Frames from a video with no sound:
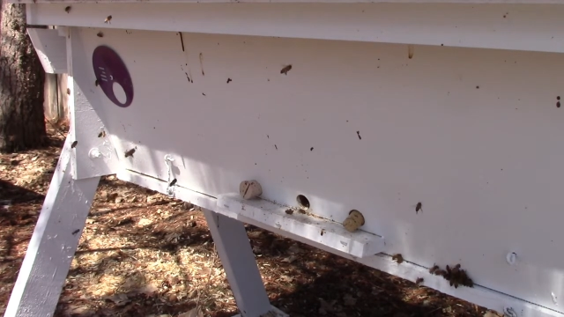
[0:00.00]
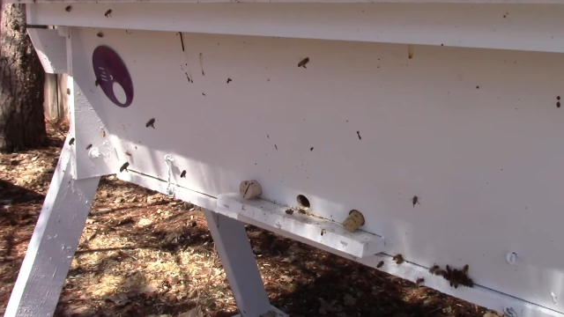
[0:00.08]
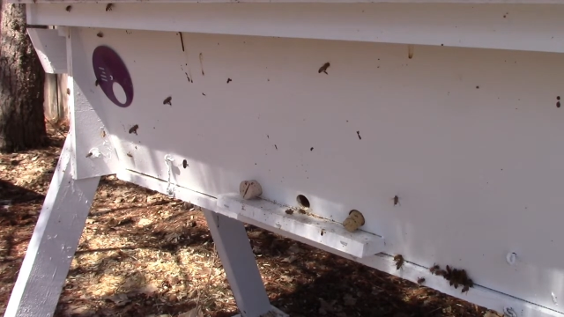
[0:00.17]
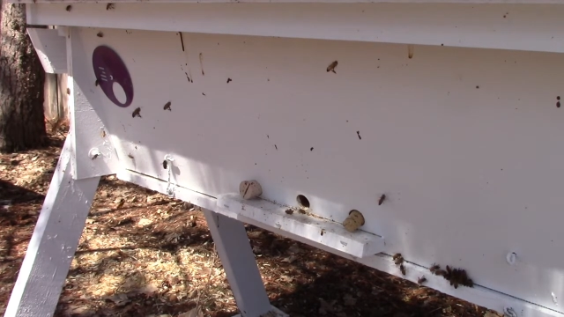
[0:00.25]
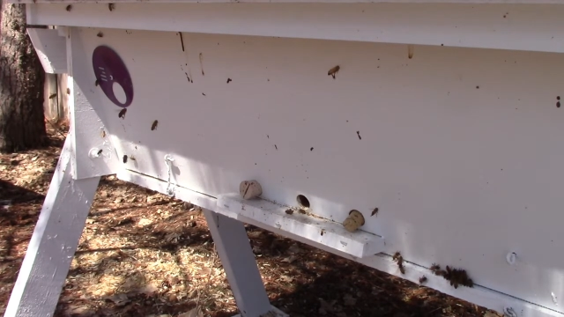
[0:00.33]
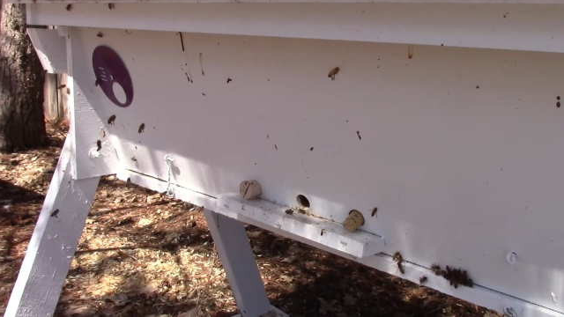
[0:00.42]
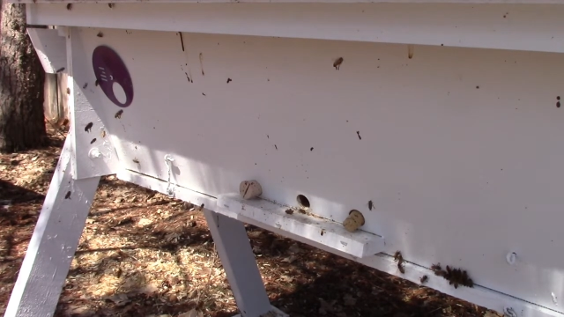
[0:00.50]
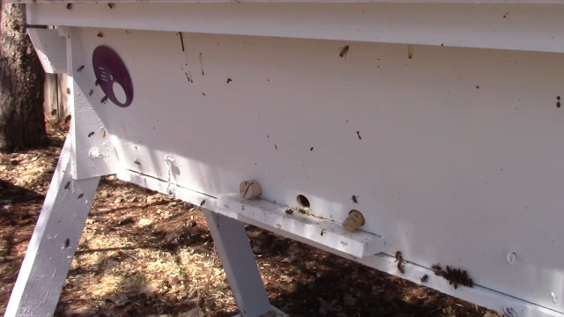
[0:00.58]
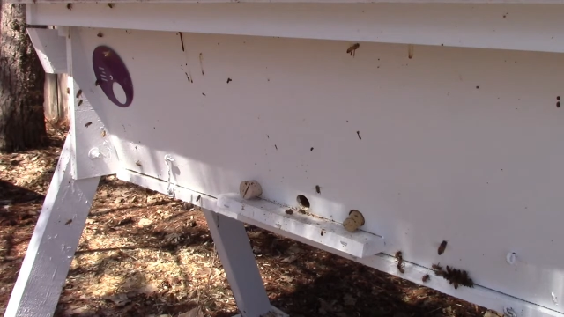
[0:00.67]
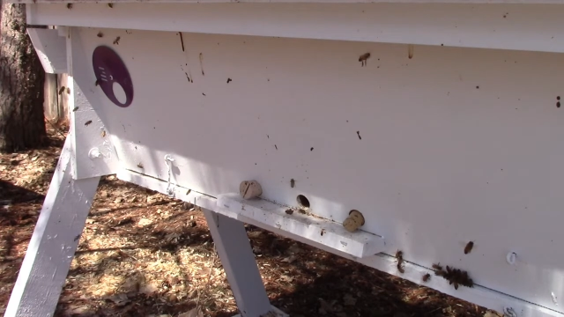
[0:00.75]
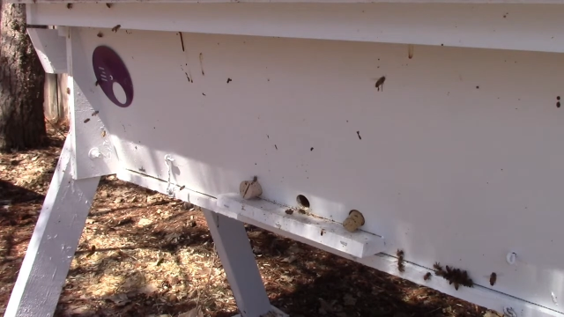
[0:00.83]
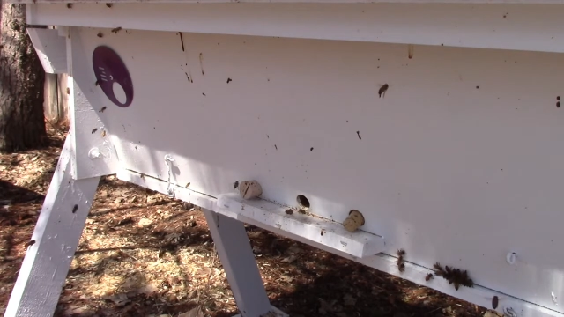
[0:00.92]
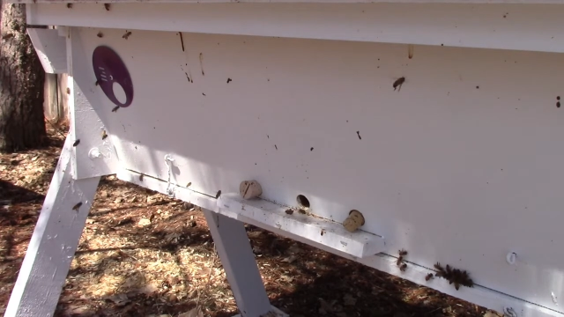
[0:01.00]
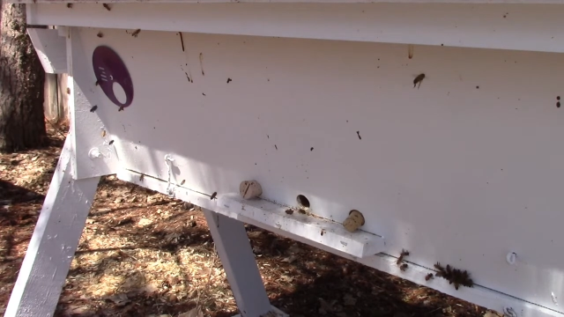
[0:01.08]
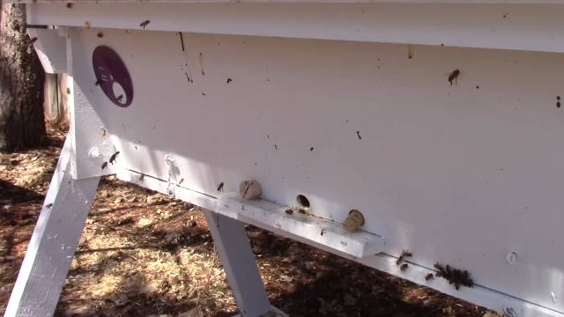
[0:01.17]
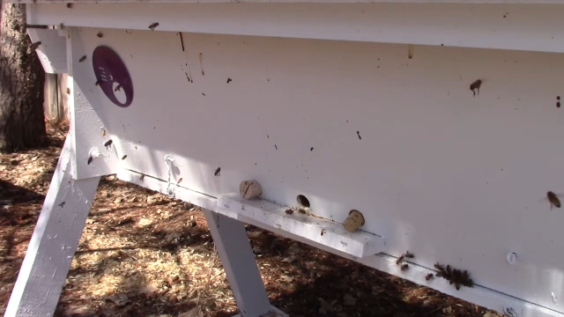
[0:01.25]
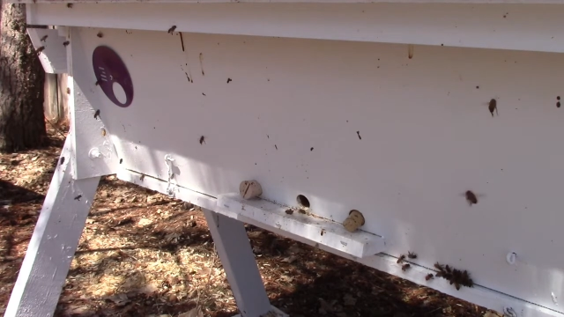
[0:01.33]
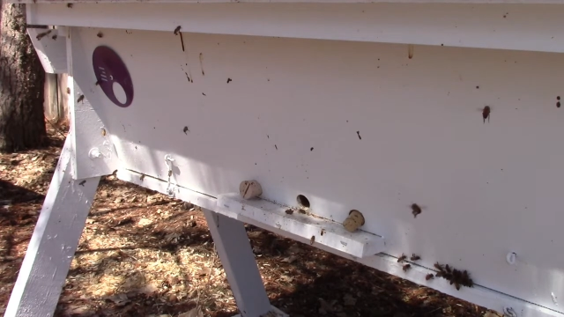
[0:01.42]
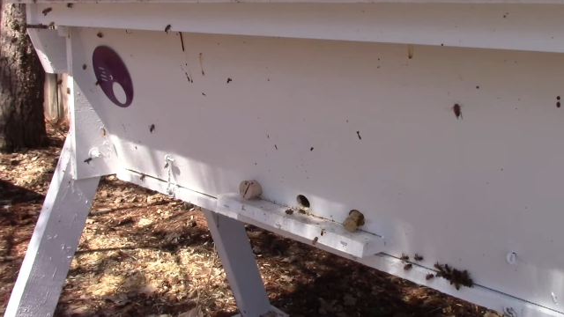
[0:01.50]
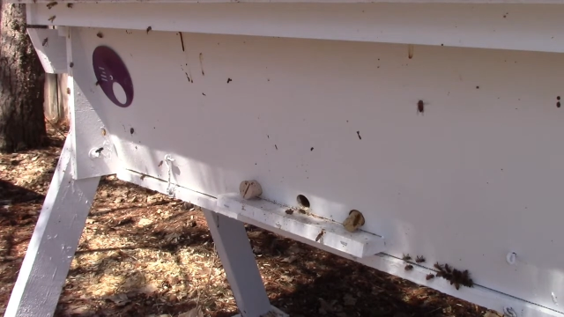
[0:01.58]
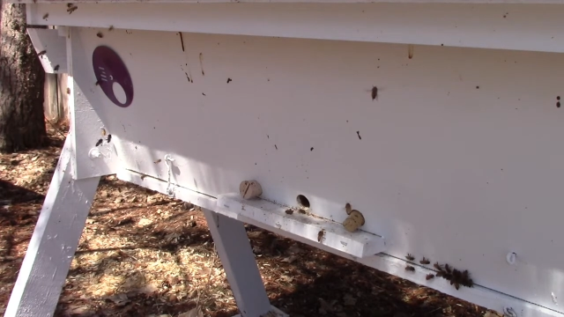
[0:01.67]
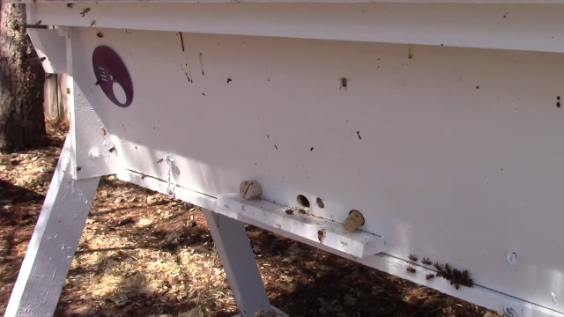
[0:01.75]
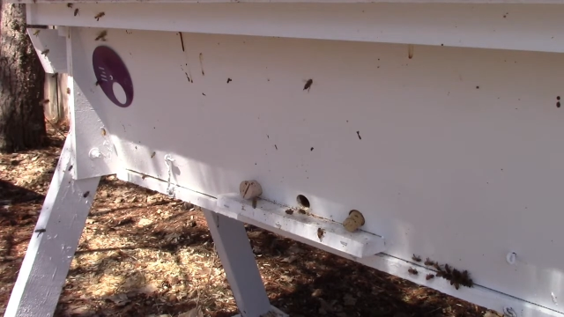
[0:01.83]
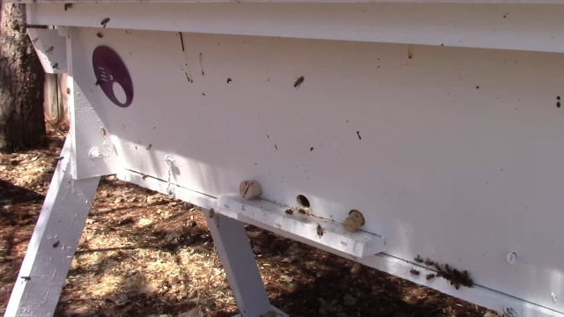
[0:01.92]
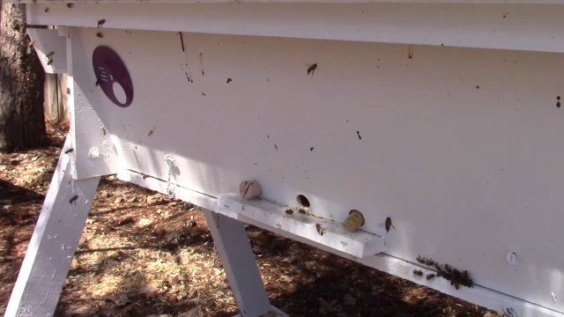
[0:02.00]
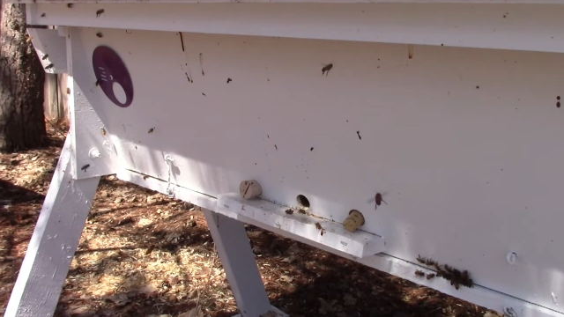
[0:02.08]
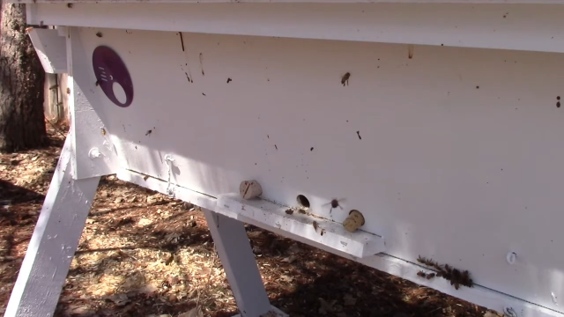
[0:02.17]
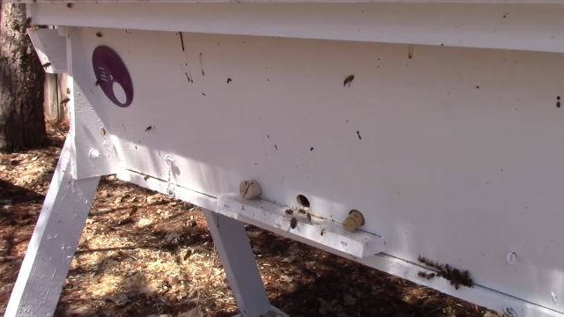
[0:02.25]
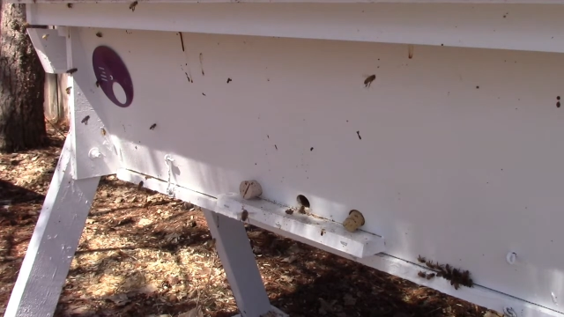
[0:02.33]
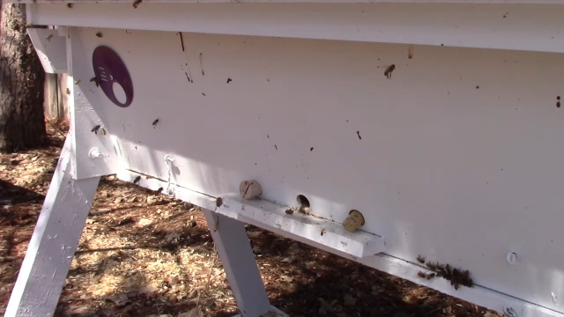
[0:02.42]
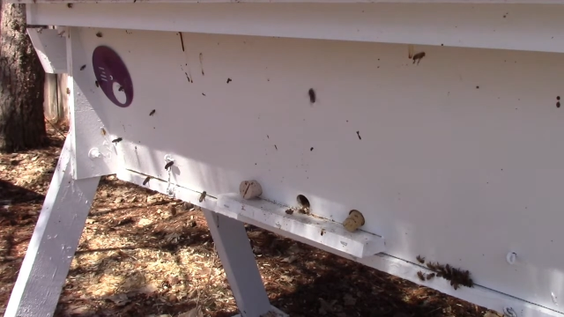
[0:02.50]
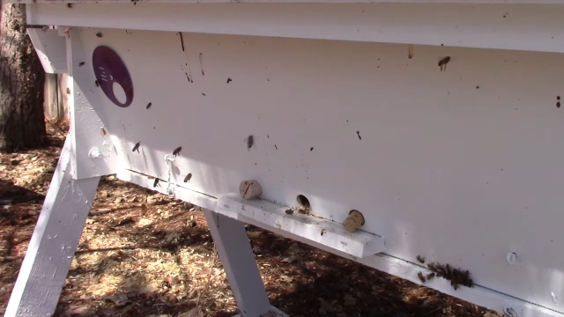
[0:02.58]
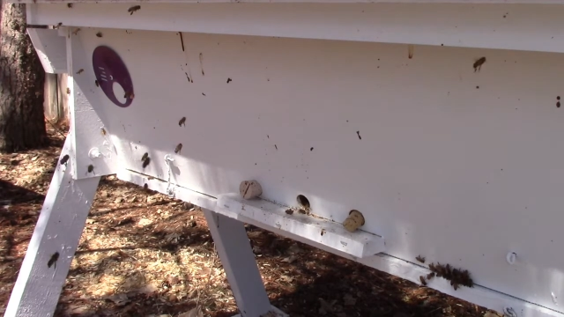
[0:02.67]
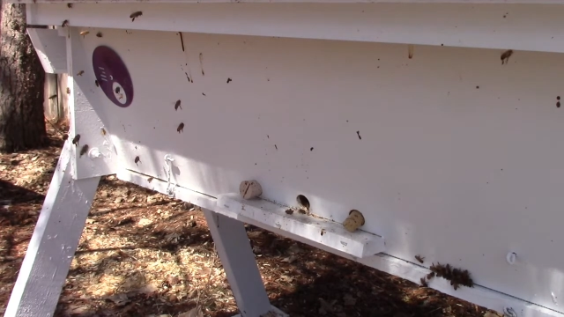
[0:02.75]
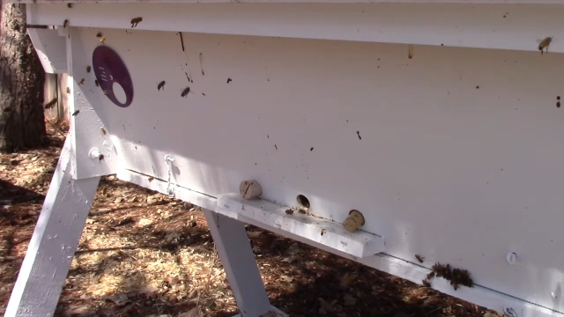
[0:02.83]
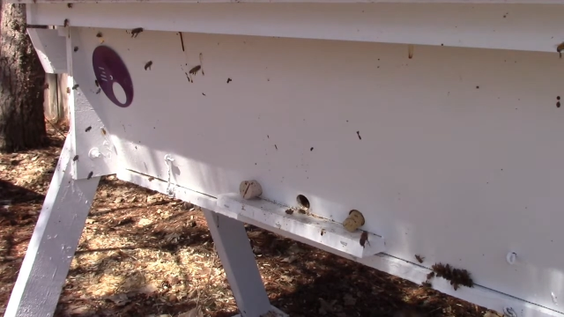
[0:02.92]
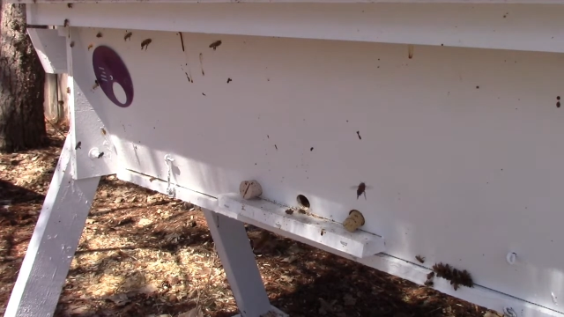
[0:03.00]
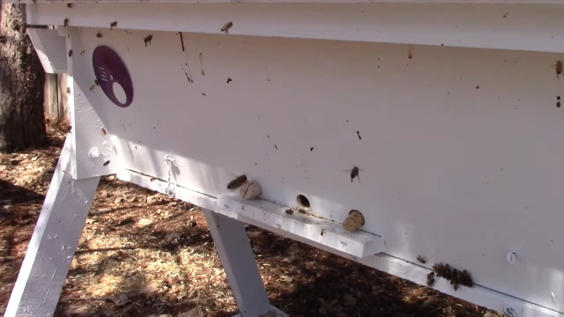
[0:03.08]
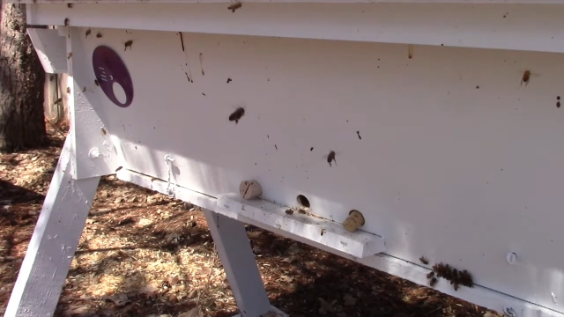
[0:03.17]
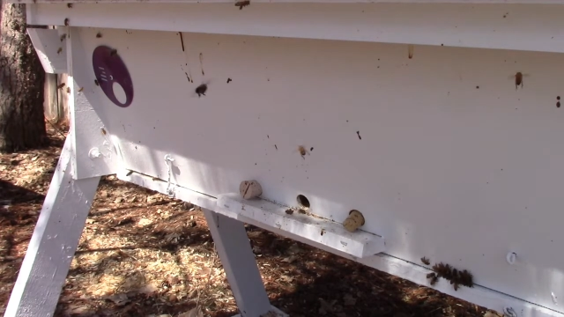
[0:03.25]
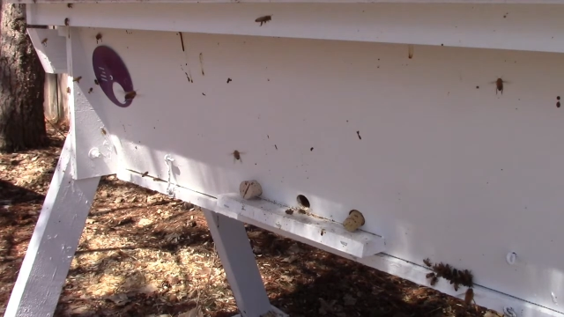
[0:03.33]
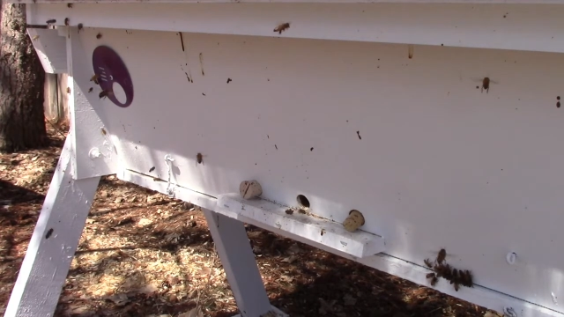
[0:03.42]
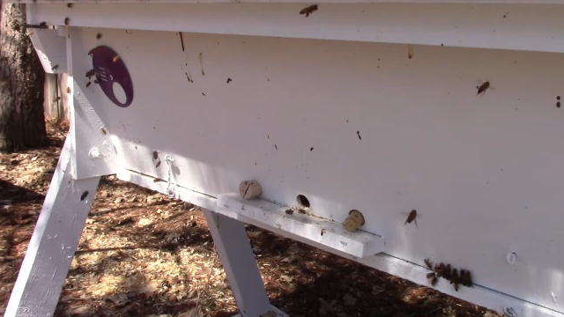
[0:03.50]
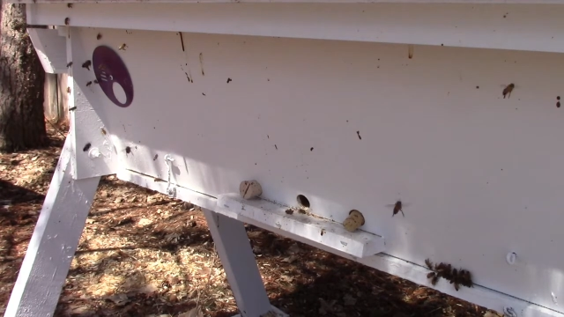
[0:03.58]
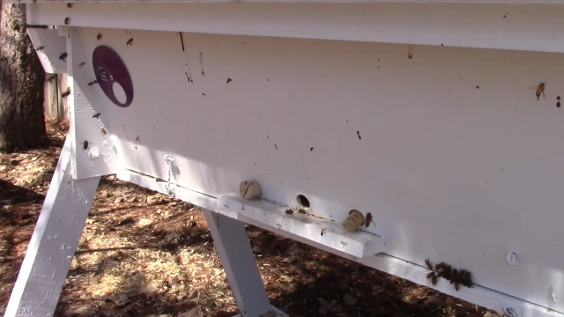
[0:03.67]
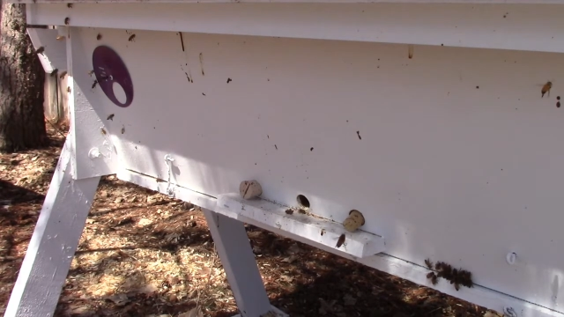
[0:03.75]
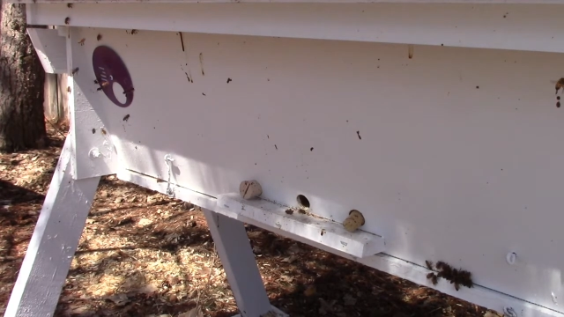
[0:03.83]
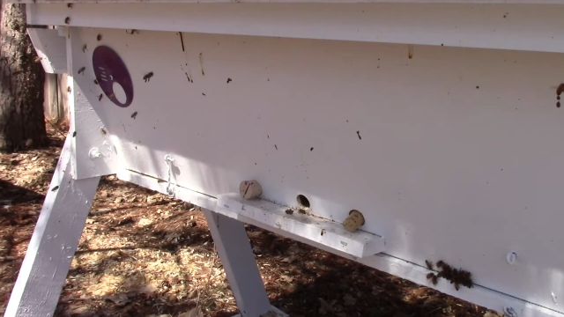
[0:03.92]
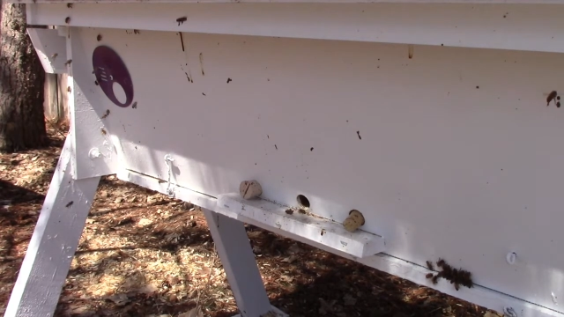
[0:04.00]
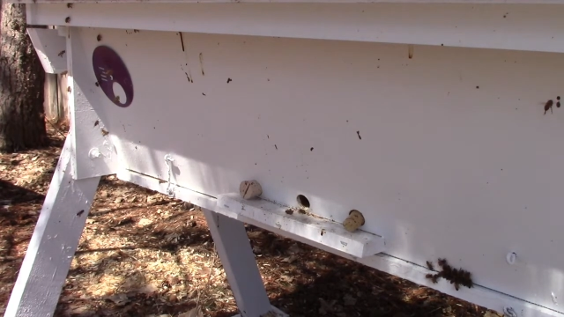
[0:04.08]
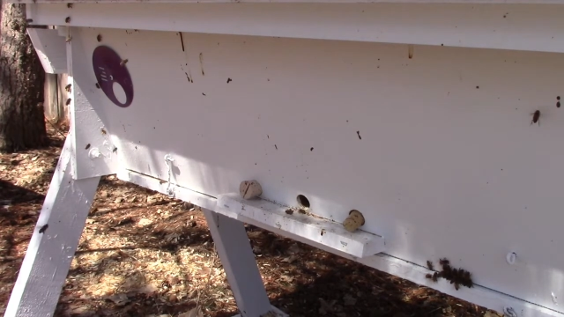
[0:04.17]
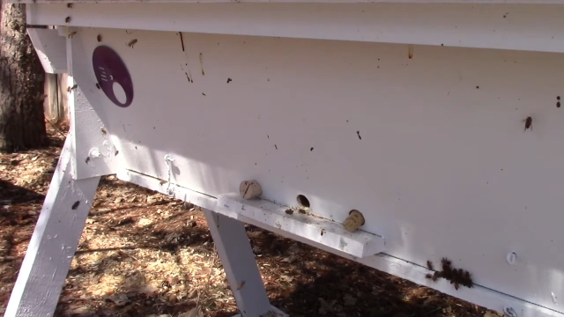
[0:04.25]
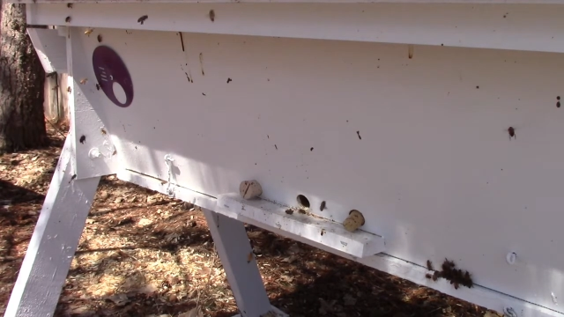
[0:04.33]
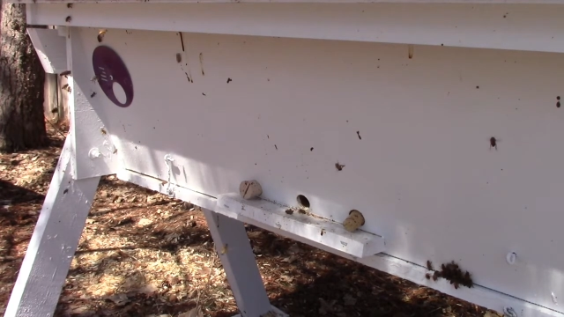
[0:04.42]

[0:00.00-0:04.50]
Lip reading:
Nobody's mouth can be seen.